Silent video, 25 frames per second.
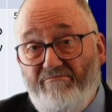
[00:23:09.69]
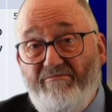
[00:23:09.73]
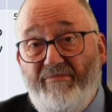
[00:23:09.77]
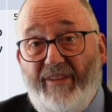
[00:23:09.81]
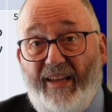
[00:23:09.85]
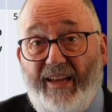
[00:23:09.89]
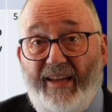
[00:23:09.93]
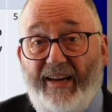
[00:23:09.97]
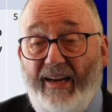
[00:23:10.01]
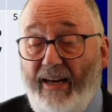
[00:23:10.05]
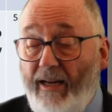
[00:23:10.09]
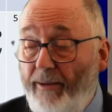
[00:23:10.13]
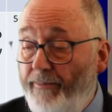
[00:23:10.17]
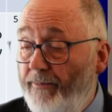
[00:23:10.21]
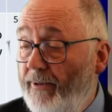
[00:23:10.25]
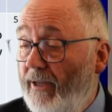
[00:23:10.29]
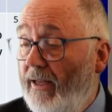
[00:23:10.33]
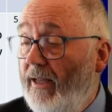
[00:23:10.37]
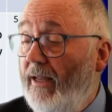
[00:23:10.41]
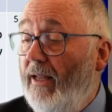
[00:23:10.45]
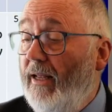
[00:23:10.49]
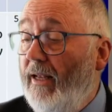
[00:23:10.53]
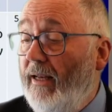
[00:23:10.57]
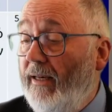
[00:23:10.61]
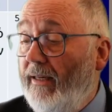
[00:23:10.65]
get up,
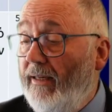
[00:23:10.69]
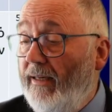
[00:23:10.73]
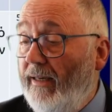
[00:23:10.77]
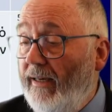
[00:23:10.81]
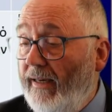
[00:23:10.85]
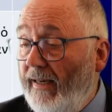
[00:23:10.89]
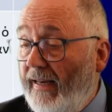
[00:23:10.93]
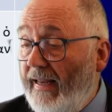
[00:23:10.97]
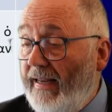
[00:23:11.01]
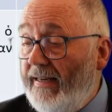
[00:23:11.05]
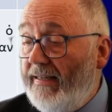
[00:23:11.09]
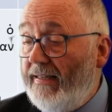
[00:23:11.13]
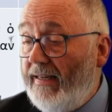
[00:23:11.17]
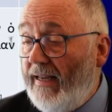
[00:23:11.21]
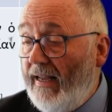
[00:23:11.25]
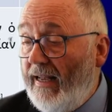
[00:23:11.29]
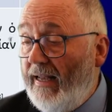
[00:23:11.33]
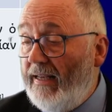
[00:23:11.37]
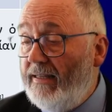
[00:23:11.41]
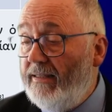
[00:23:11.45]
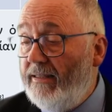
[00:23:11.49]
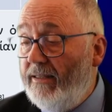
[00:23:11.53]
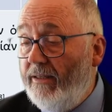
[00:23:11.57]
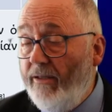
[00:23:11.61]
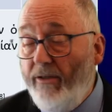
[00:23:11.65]
let
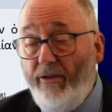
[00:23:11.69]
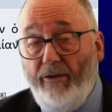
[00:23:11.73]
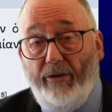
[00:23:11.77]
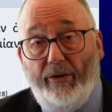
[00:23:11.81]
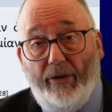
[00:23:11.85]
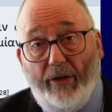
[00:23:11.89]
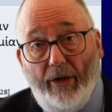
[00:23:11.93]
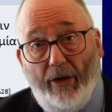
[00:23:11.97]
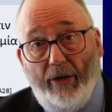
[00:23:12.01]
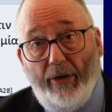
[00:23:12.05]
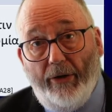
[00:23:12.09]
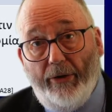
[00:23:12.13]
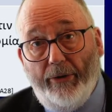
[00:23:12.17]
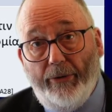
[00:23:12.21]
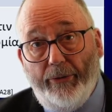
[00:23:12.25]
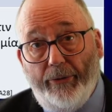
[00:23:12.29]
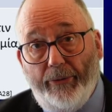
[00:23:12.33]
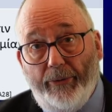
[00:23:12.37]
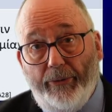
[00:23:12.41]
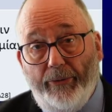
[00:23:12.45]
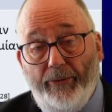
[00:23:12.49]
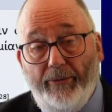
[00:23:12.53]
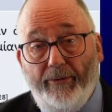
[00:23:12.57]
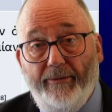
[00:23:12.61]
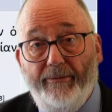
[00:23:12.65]
us
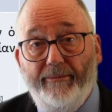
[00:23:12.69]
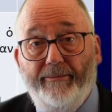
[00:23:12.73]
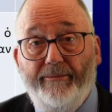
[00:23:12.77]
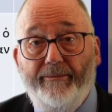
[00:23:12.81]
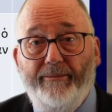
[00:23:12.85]
go.